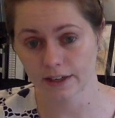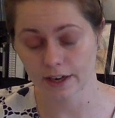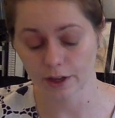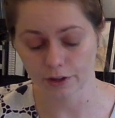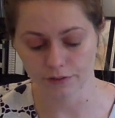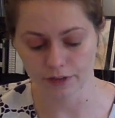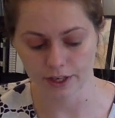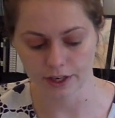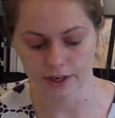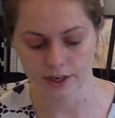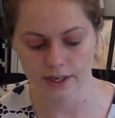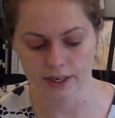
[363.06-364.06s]
on an
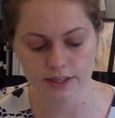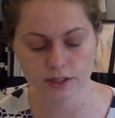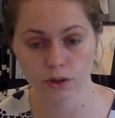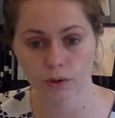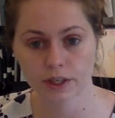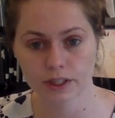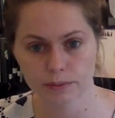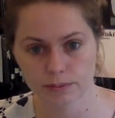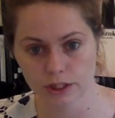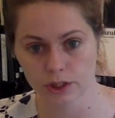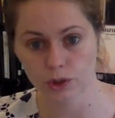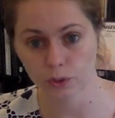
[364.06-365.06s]
elevator, is going to
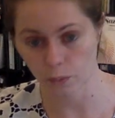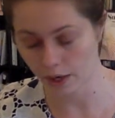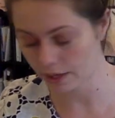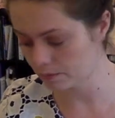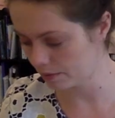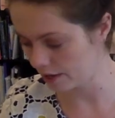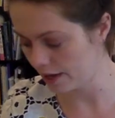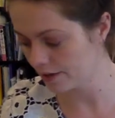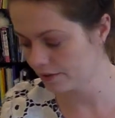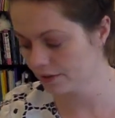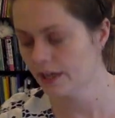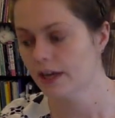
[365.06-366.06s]
be your white
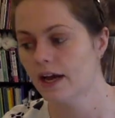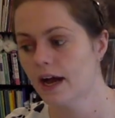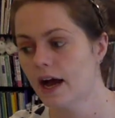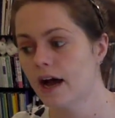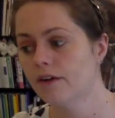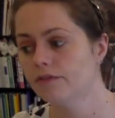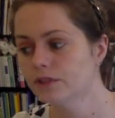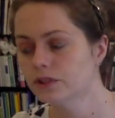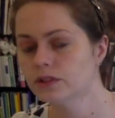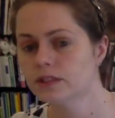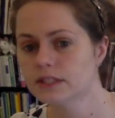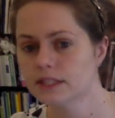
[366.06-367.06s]
bread. Have
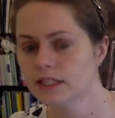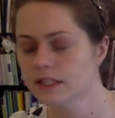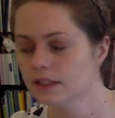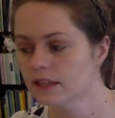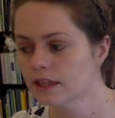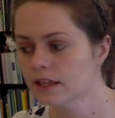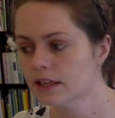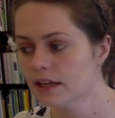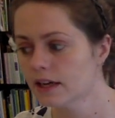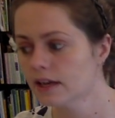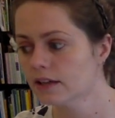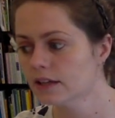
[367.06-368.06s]
you seen an
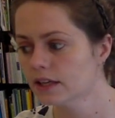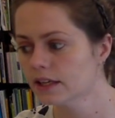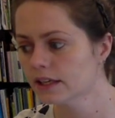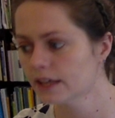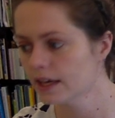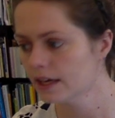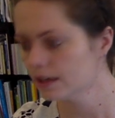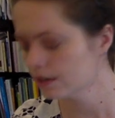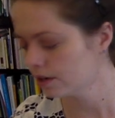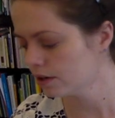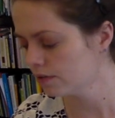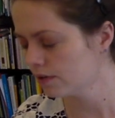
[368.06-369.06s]

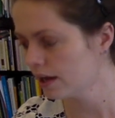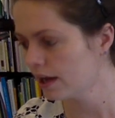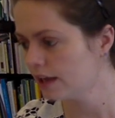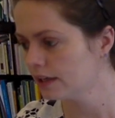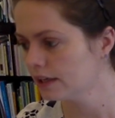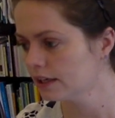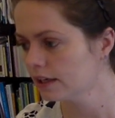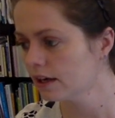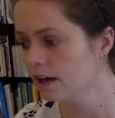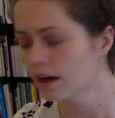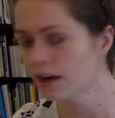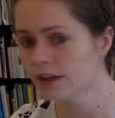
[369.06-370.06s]
alligator riding
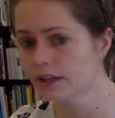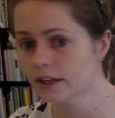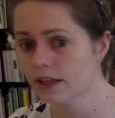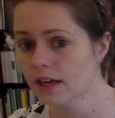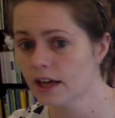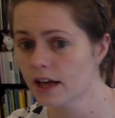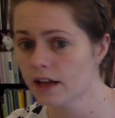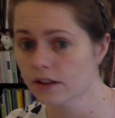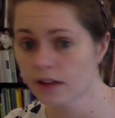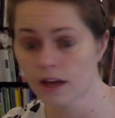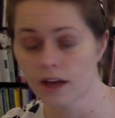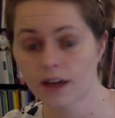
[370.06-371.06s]
on an
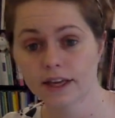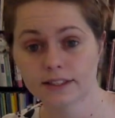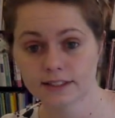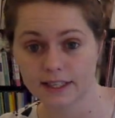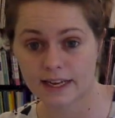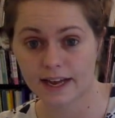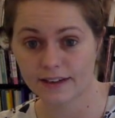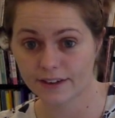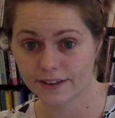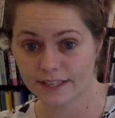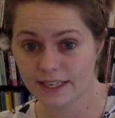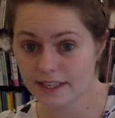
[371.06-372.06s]
elevator? It's going to end
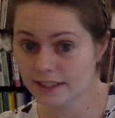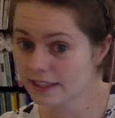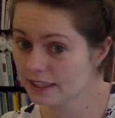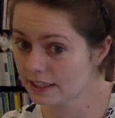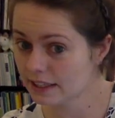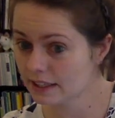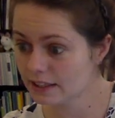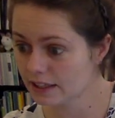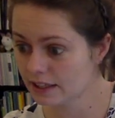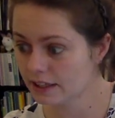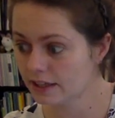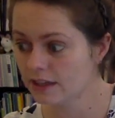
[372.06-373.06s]
on E, E,
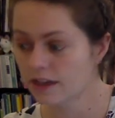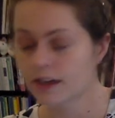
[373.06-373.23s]
E.